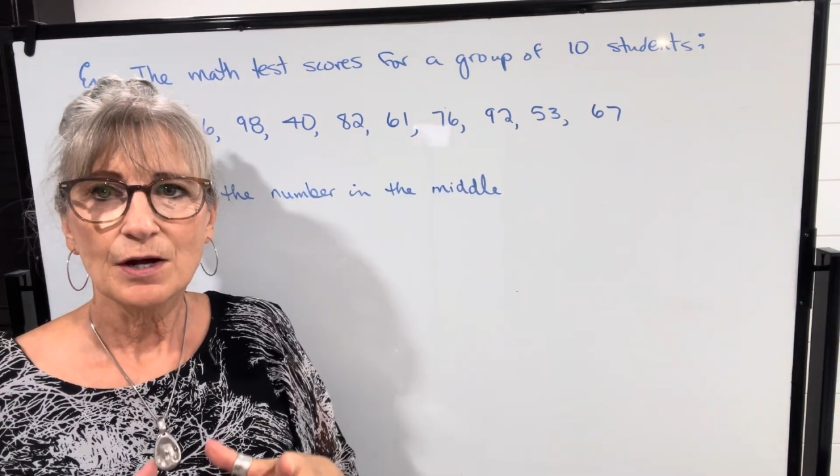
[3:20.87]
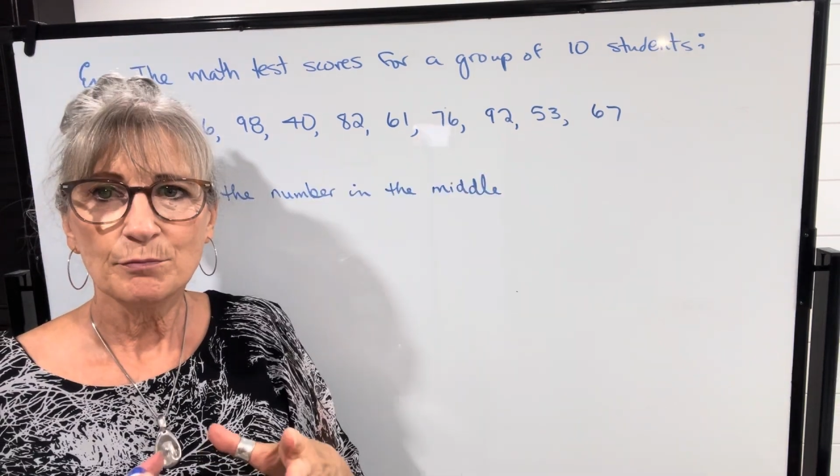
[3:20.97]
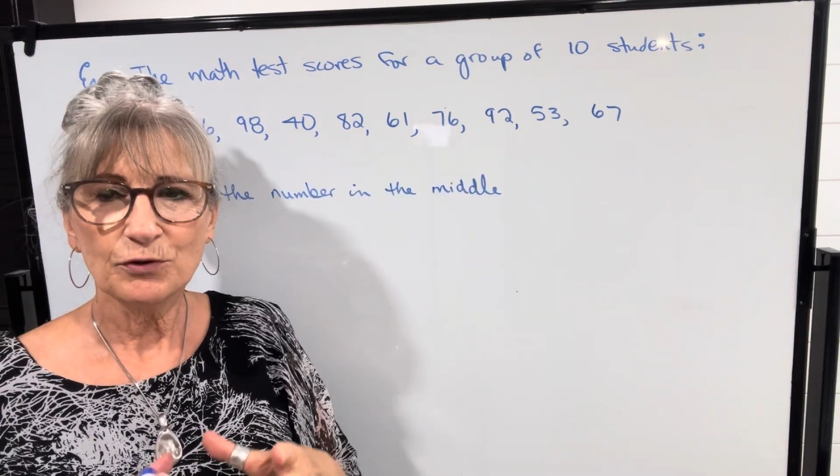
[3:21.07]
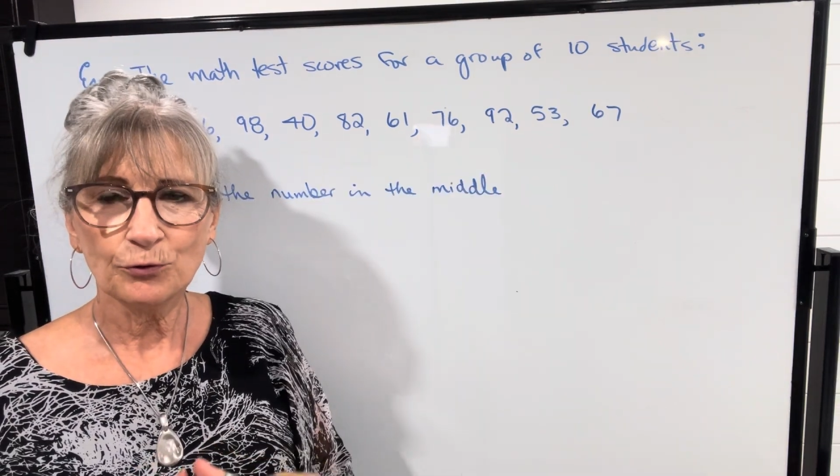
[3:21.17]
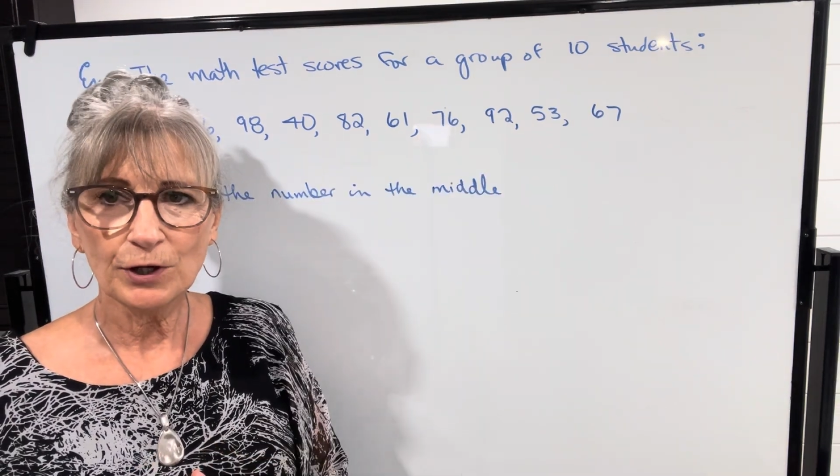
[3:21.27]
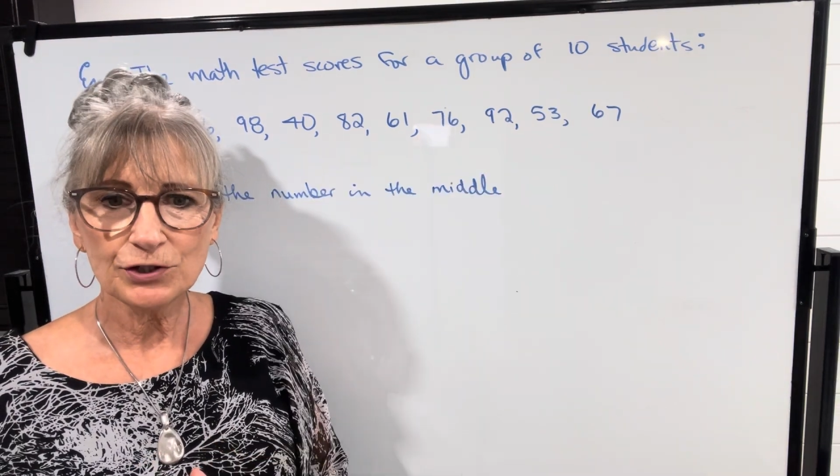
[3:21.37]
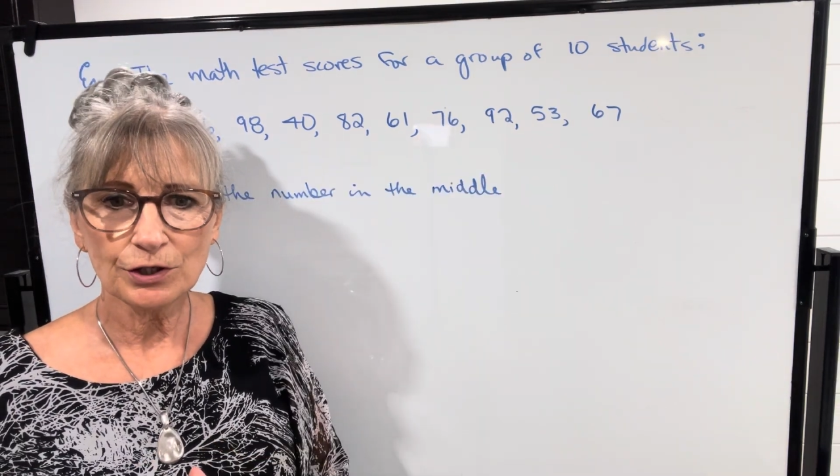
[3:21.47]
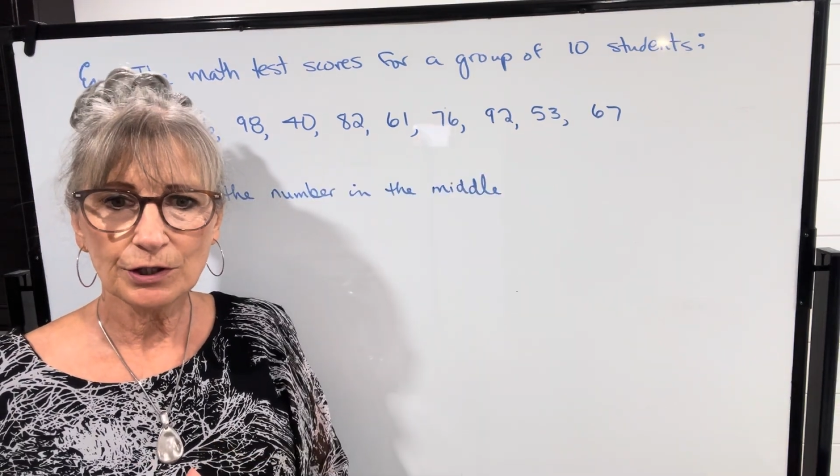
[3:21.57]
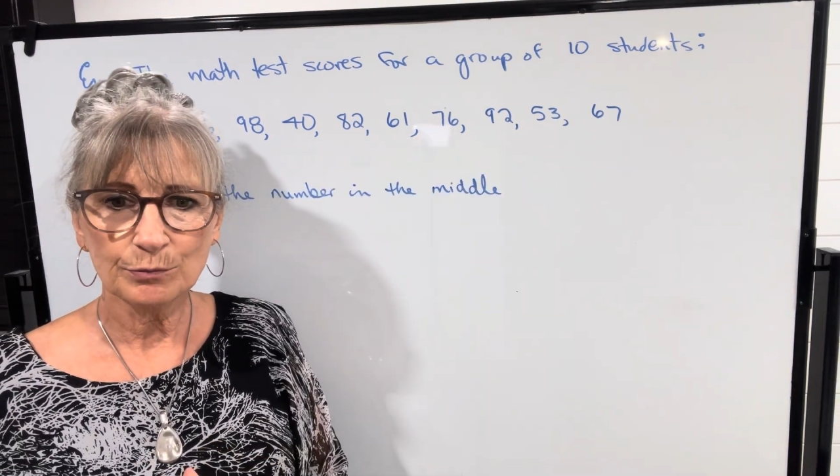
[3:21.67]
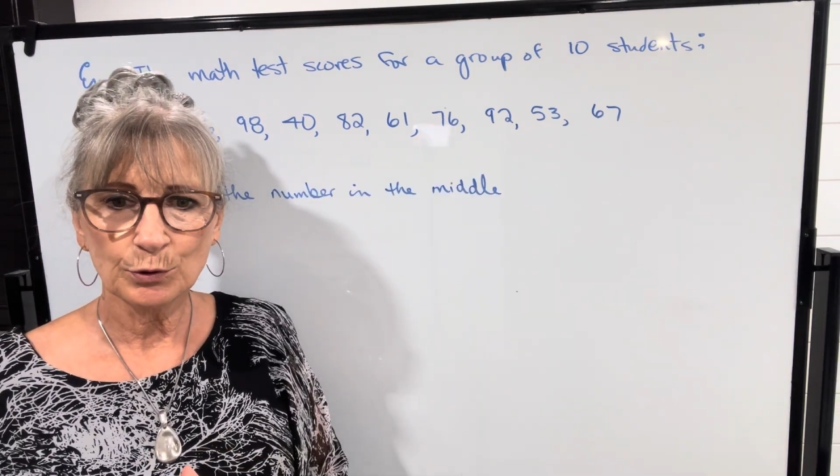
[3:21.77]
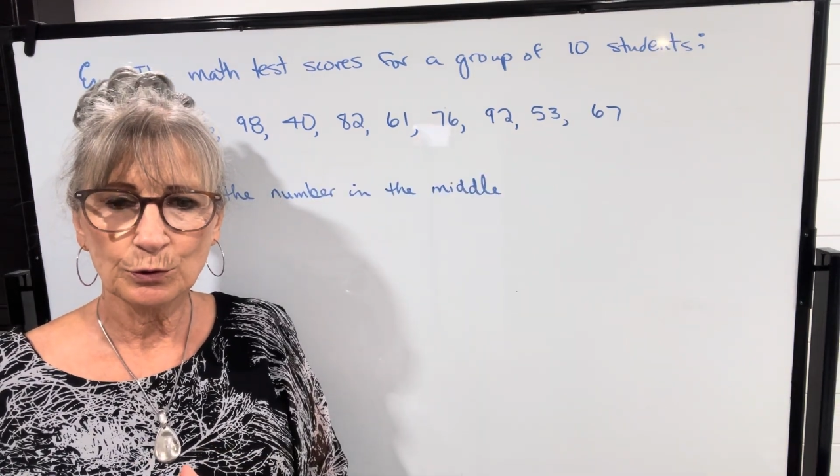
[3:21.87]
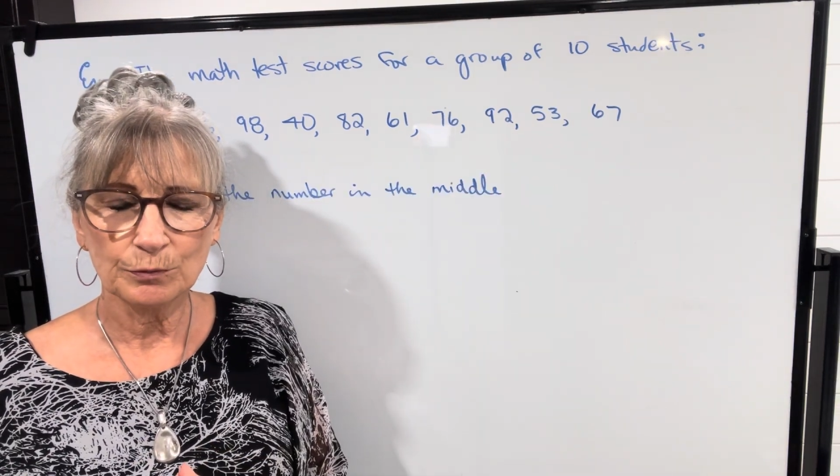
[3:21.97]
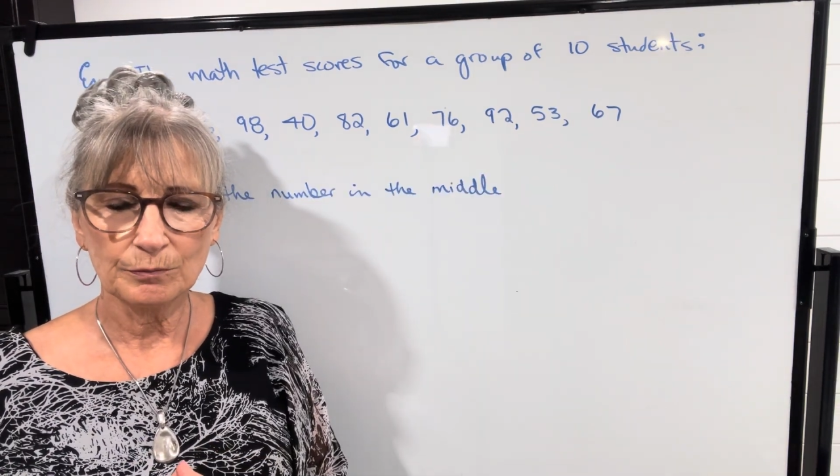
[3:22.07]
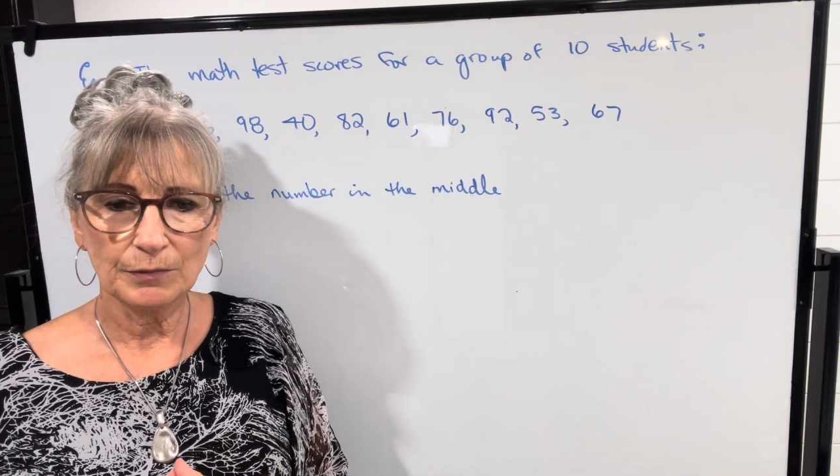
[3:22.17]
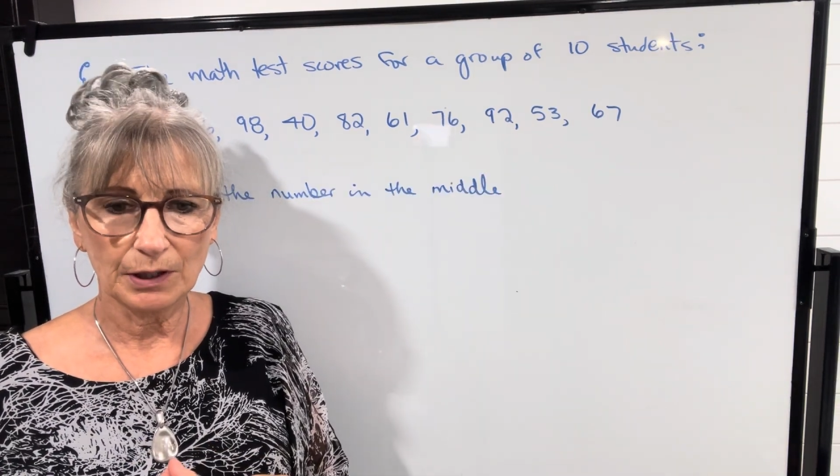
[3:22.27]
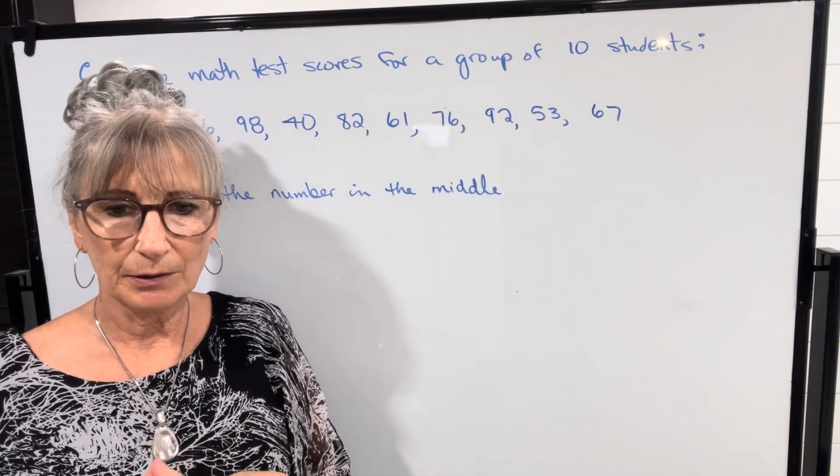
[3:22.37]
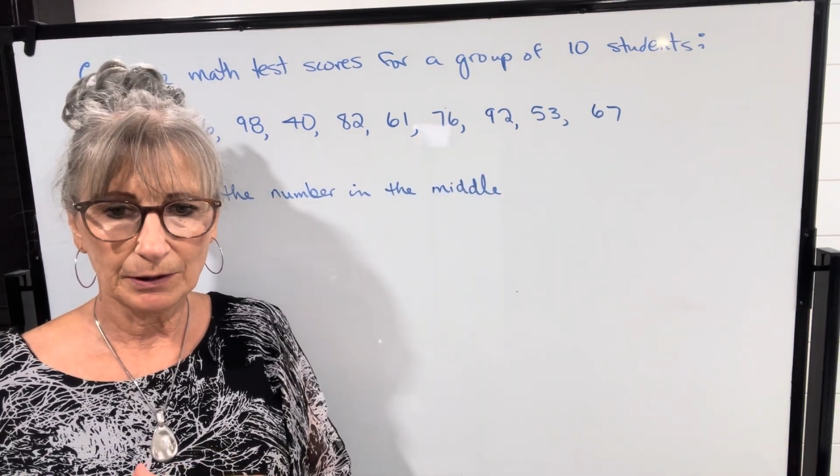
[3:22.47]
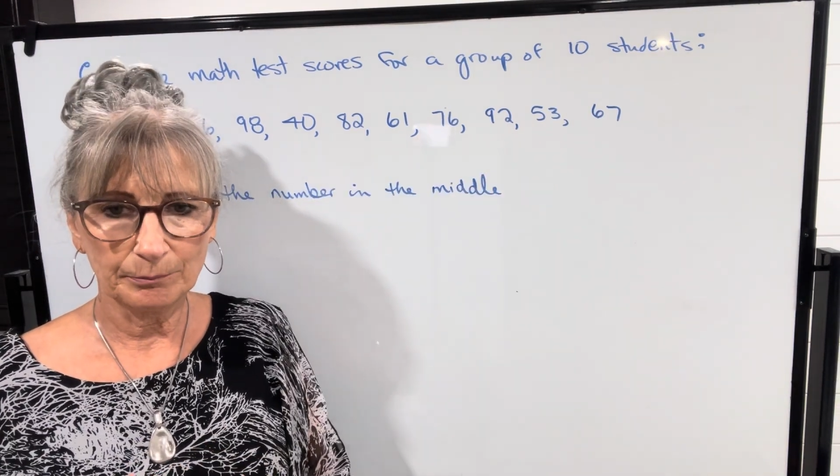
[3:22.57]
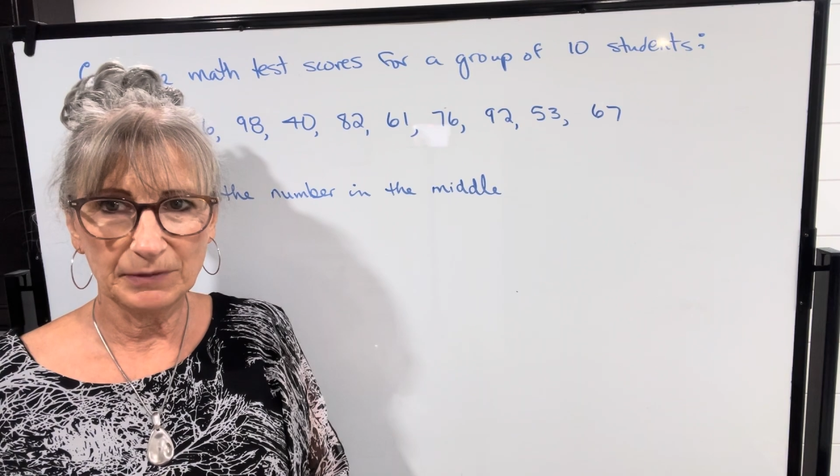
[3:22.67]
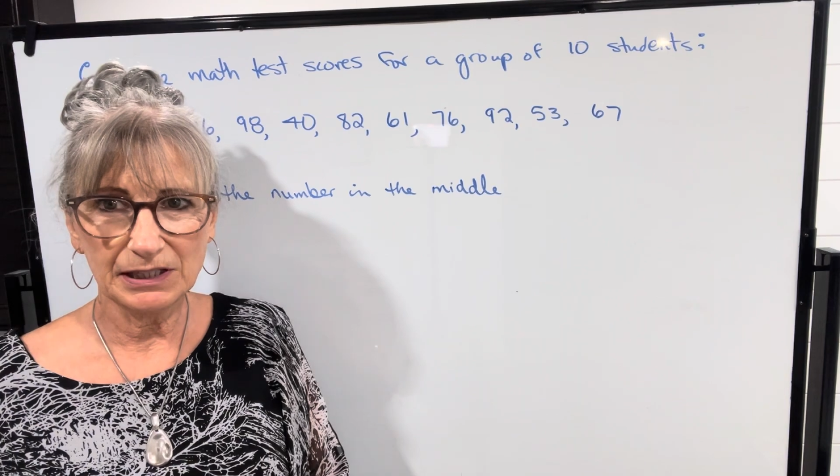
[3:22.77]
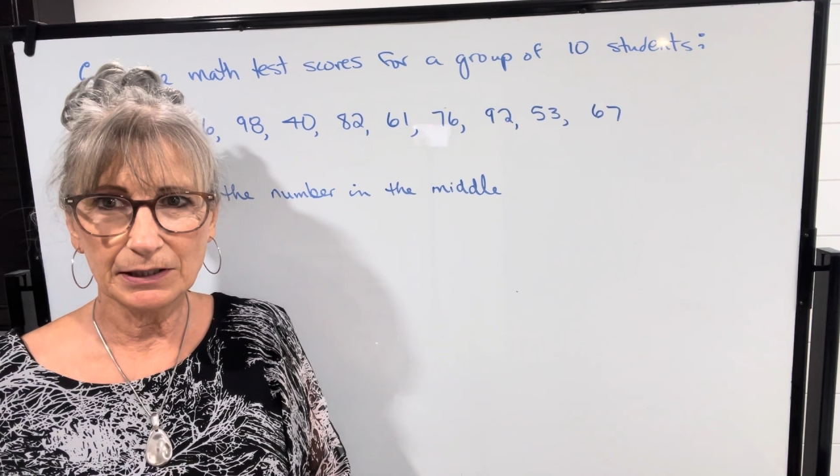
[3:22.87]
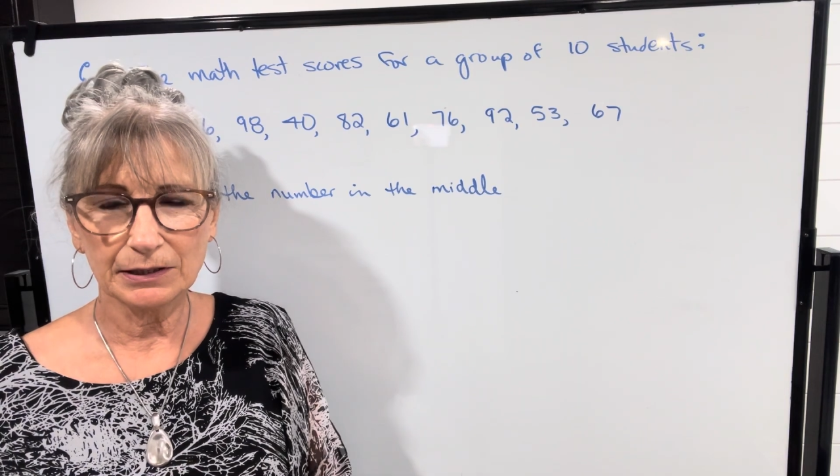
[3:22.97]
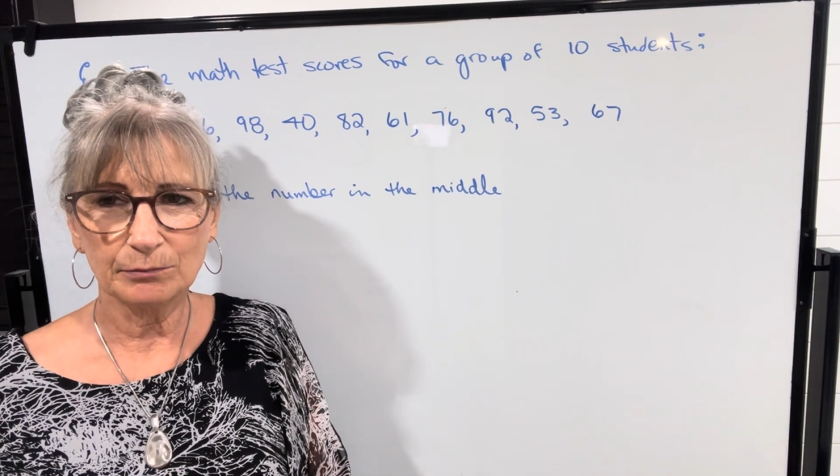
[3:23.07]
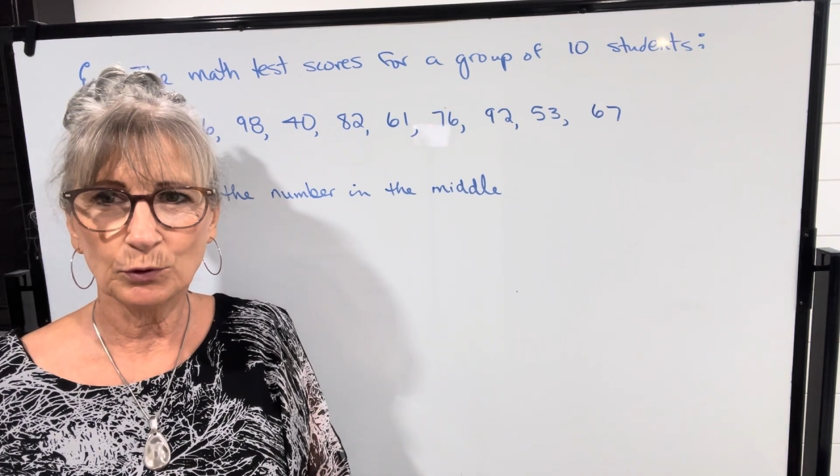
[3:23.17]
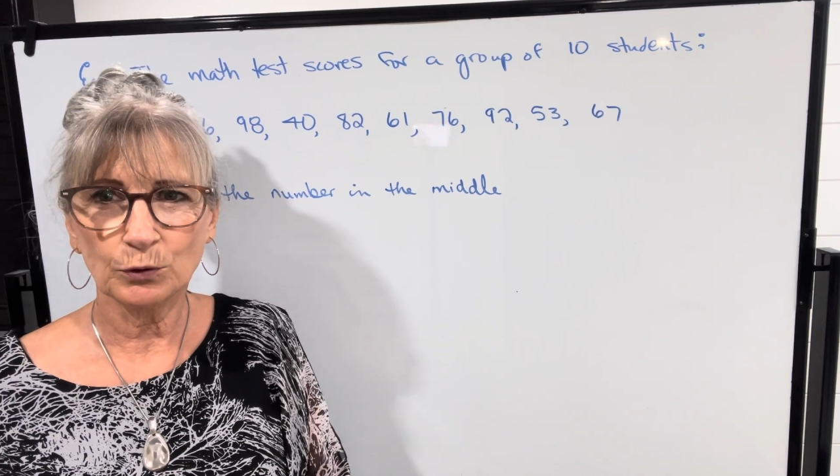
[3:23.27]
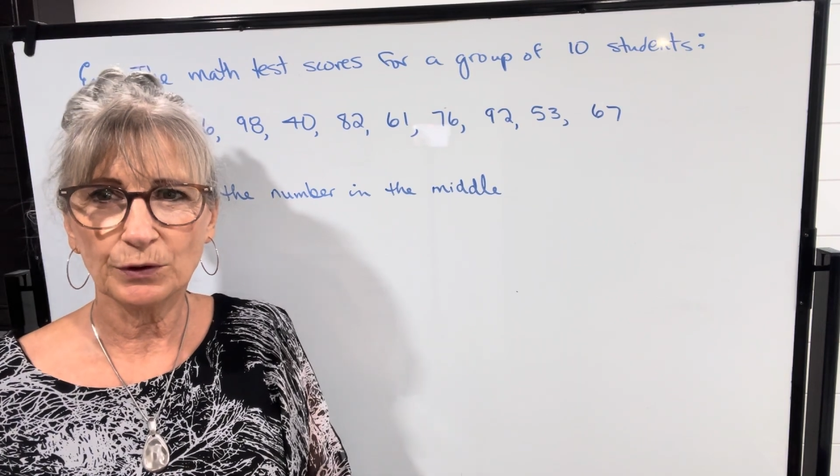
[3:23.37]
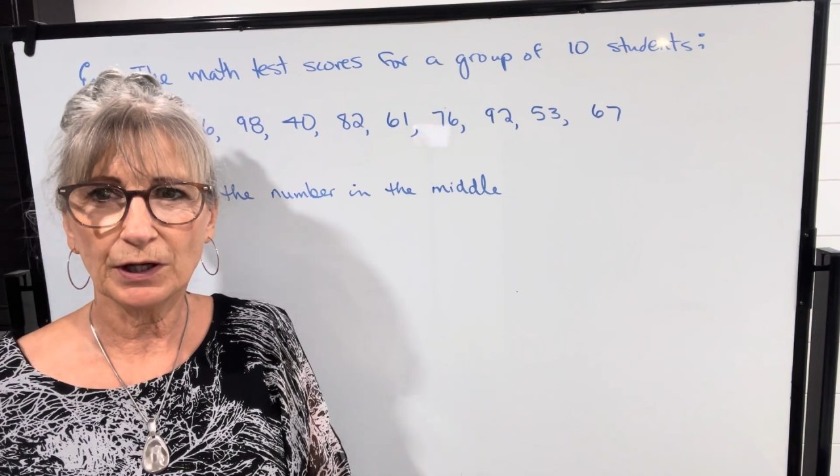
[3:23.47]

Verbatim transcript: Before I talk about median and mode,